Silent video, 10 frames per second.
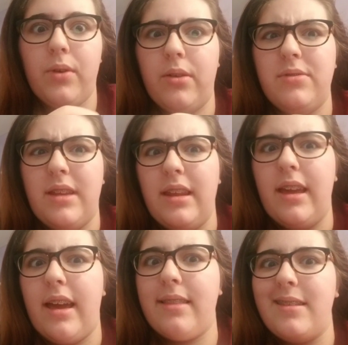what I was
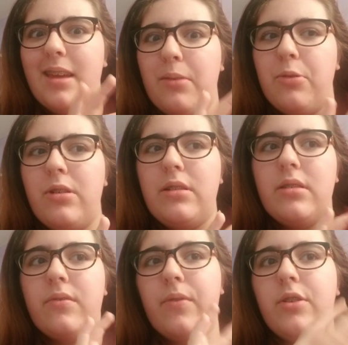eating at the table
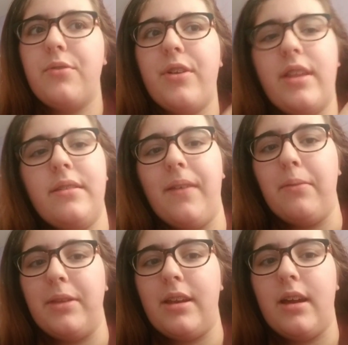because first of all, that's
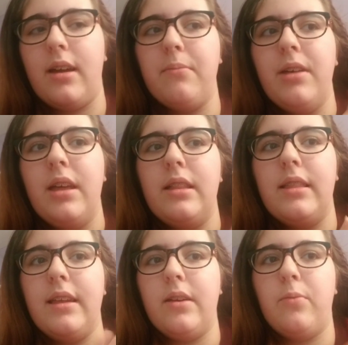family time.
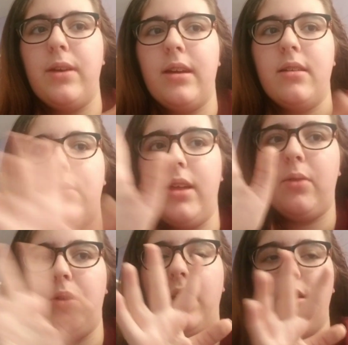Like we
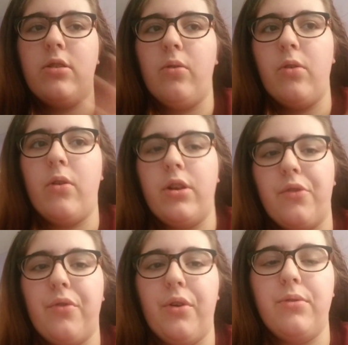like we don't go
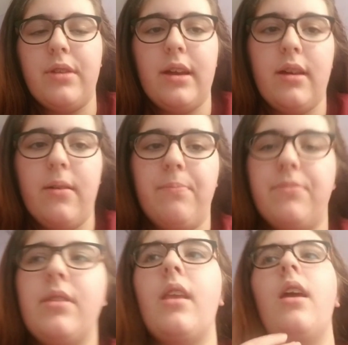on our phones
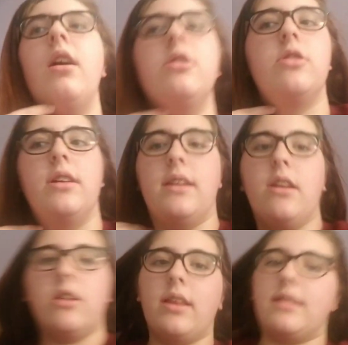um, during
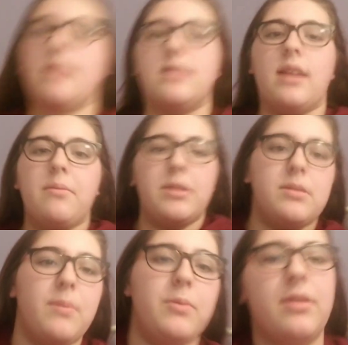dinner. Like that's time
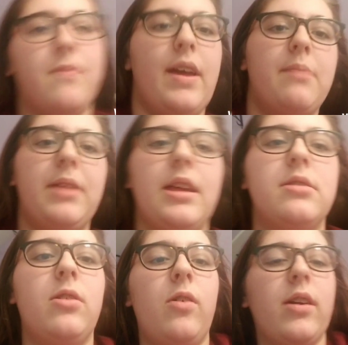to spend with the family
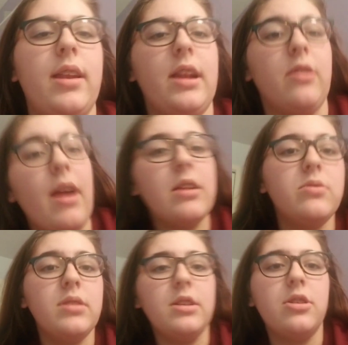and talk and
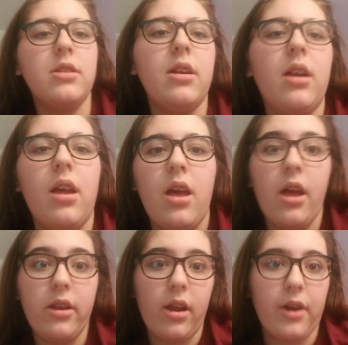interact with each other,
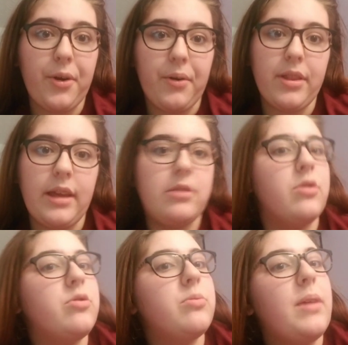not go on like
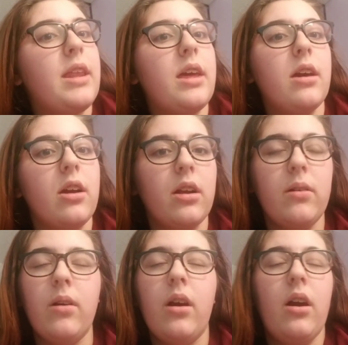social media
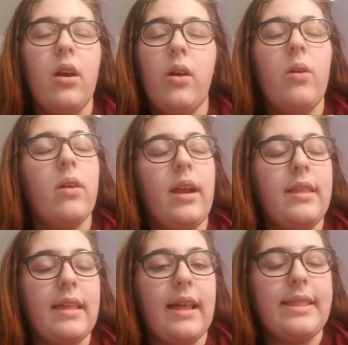or, or
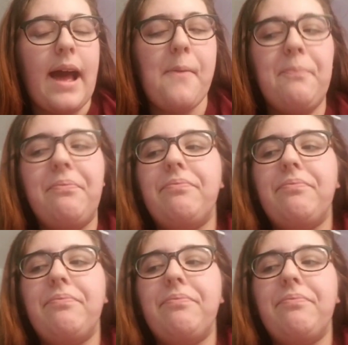anything like that.